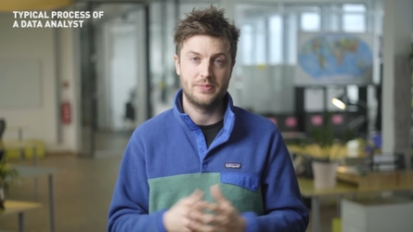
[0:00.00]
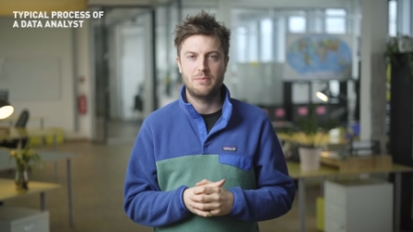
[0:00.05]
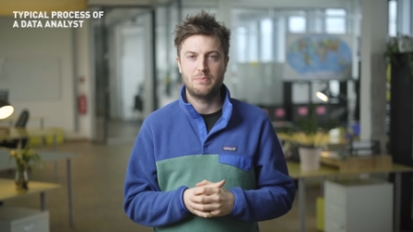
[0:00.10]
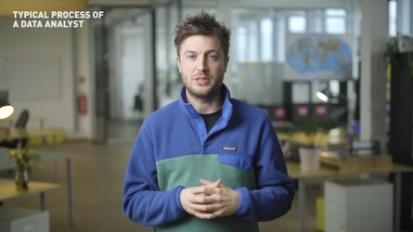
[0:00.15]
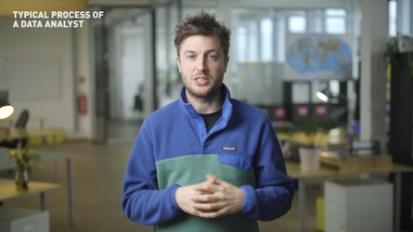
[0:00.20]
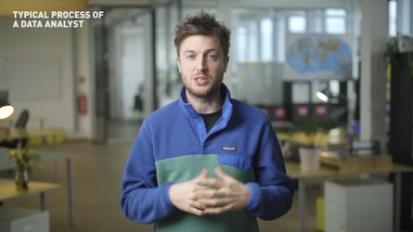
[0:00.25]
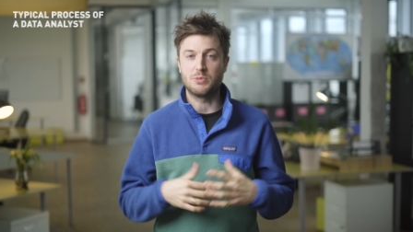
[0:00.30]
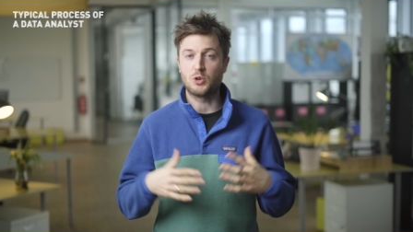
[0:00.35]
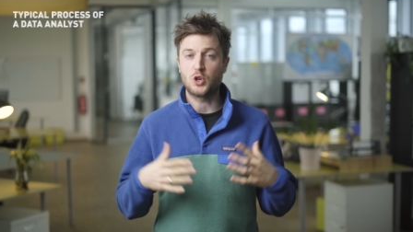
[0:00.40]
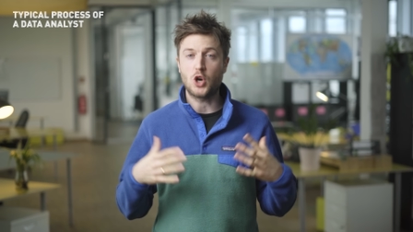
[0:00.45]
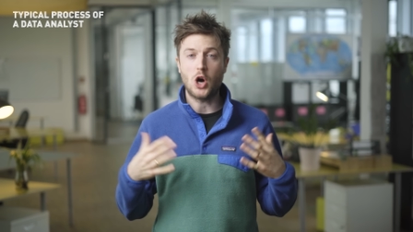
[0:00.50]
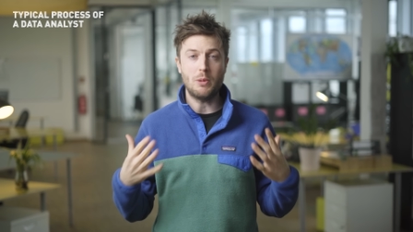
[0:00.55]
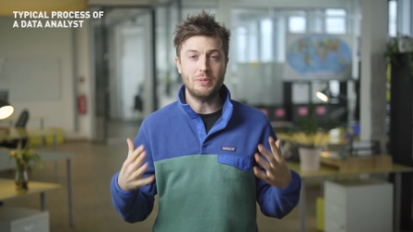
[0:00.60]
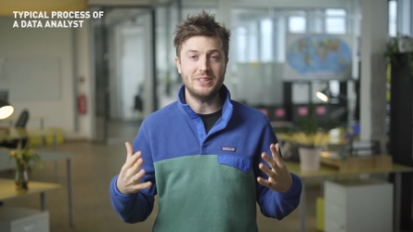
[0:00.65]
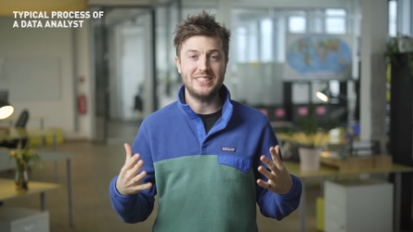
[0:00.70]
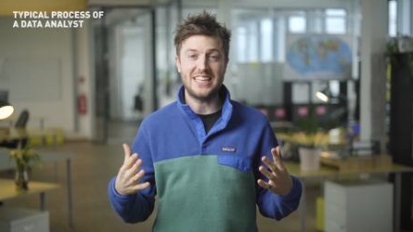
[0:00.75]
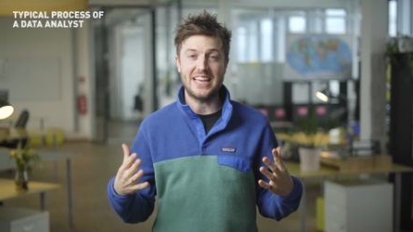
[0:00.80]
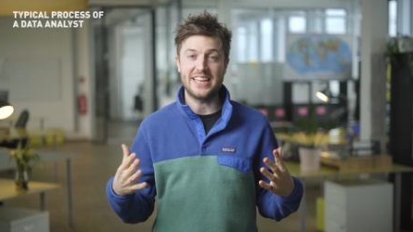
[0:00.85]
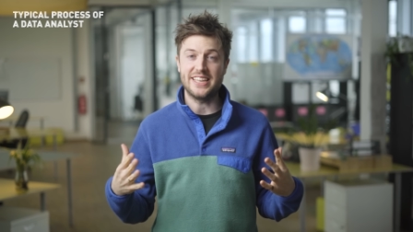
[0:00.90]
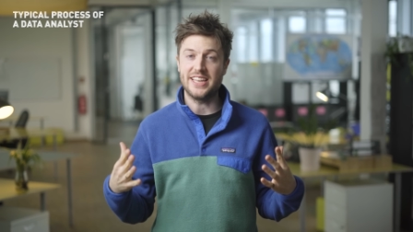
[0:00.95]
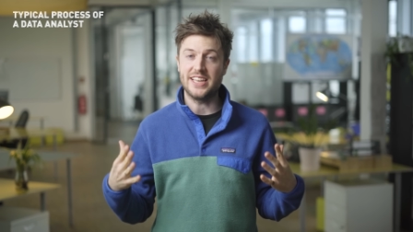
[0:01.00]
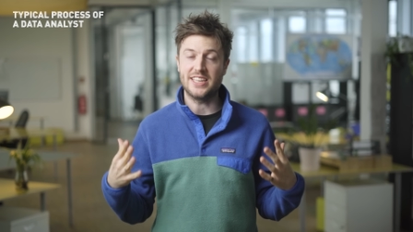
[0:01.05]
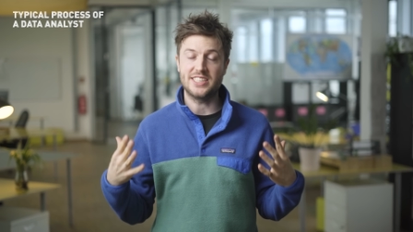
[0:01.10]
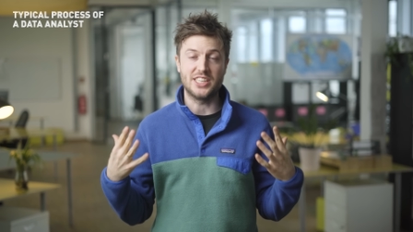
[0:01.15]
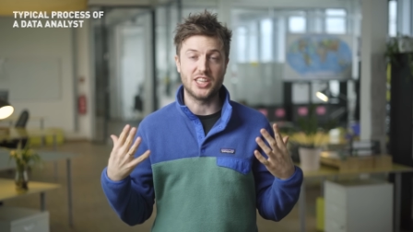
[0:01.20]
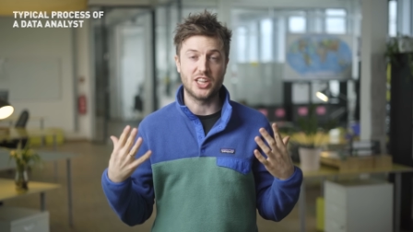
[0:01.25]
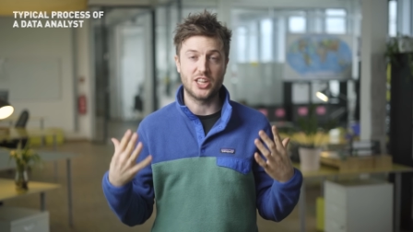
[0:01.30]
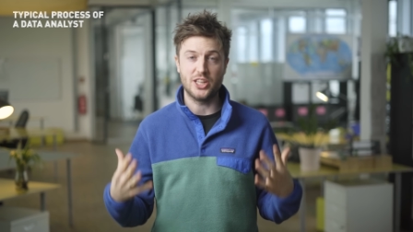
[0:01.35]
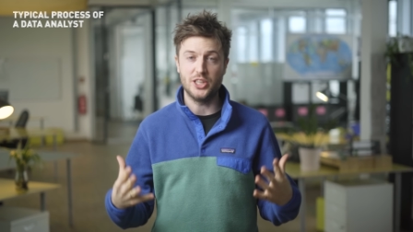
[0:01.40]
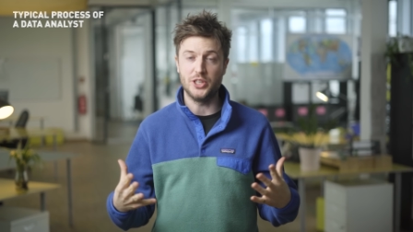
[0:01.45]
But some common
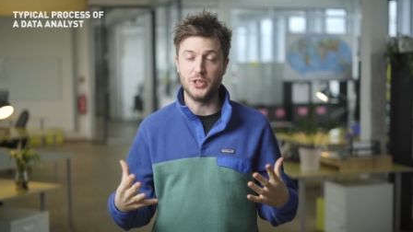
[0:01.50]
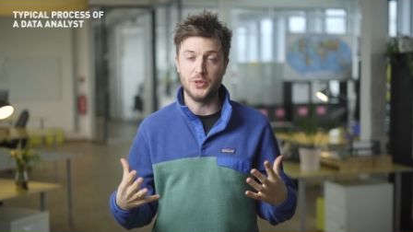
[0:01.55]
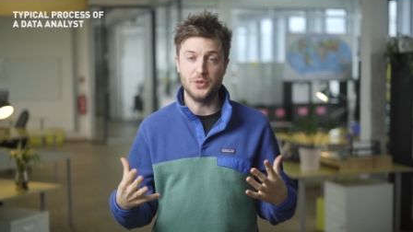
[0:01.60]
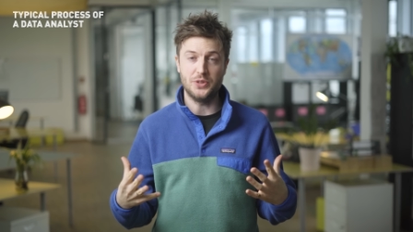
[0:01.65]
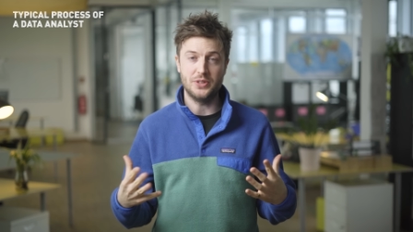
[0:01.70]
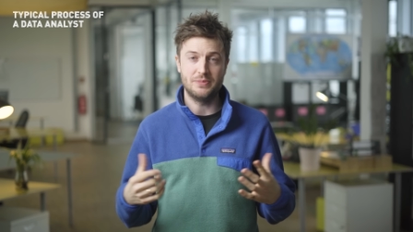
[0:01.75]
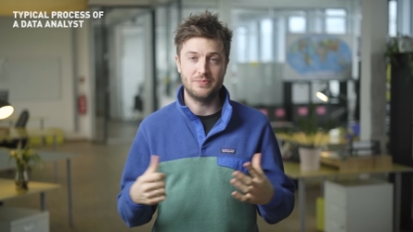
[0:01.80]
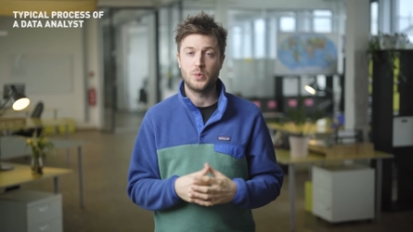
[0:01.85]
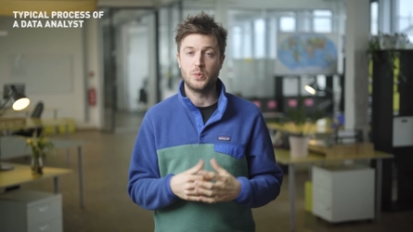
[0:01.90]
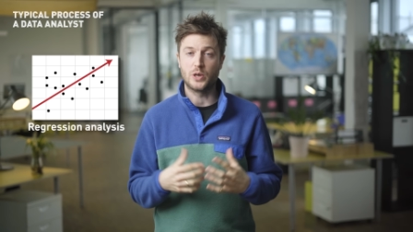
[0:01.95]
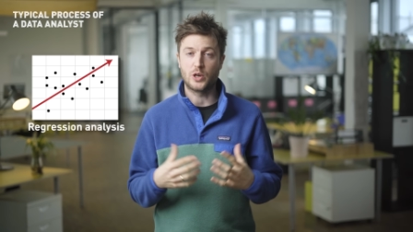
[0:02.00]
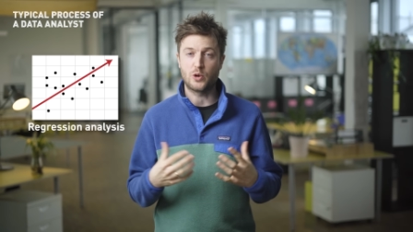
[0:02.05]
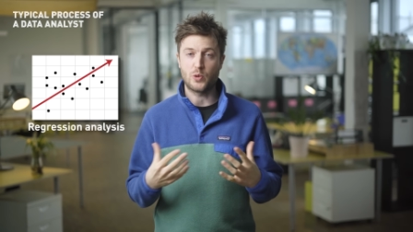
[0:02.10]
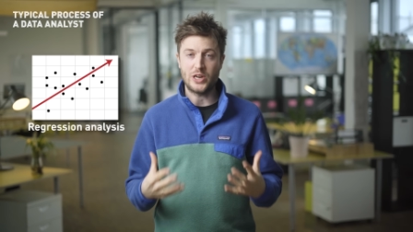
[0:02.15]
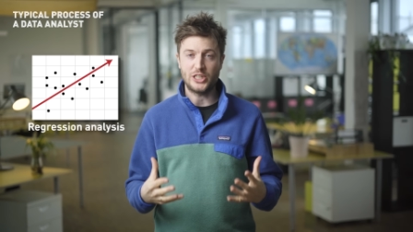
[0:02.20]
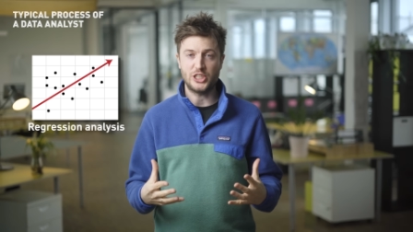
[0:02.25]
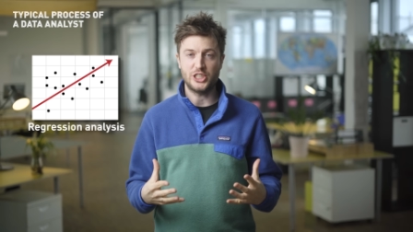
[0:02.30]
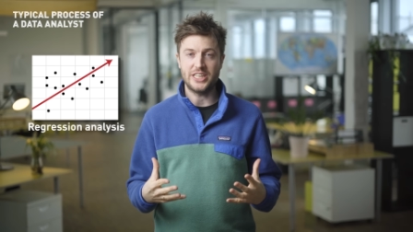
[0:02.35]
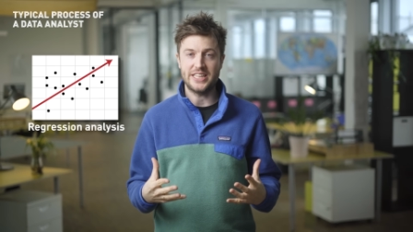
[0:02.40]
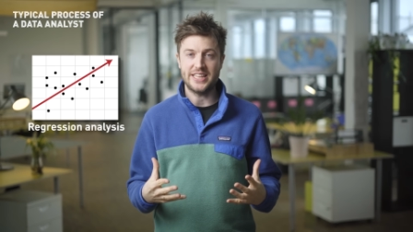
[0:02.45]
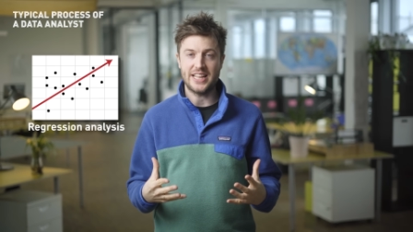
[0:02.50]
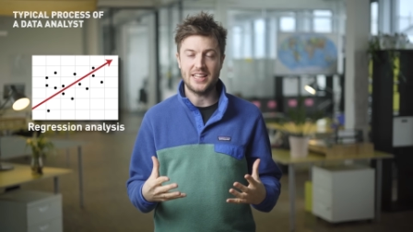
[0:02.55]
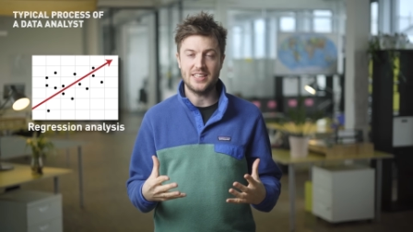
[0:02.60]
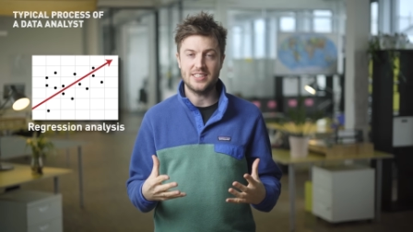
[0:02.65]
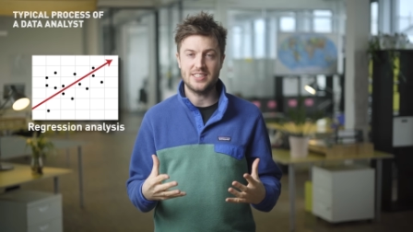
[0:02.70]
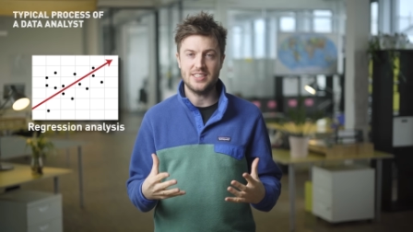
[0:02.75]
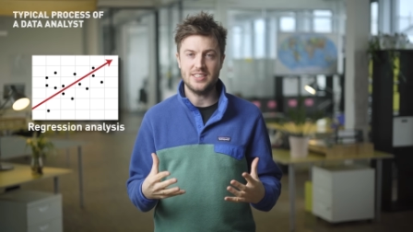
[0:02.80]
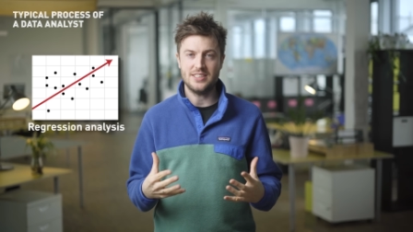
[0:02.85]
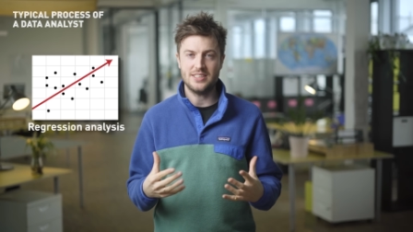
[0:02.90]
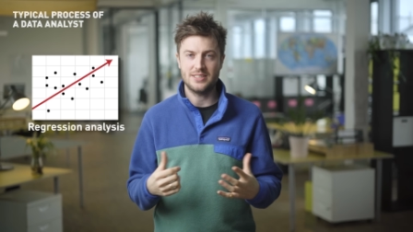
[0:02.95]
techniques include regression
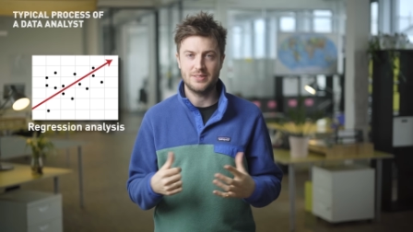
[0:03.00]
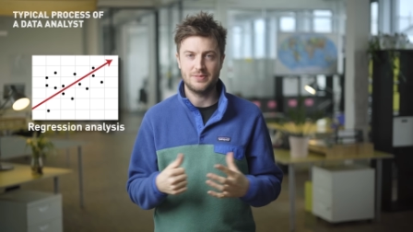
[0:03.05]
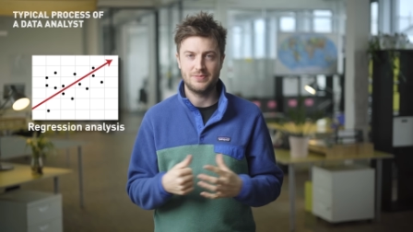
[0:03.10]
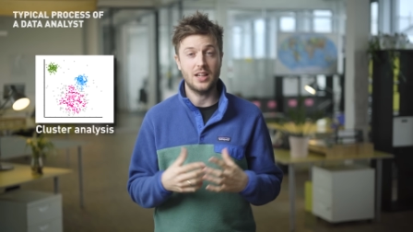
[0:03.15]
analysis,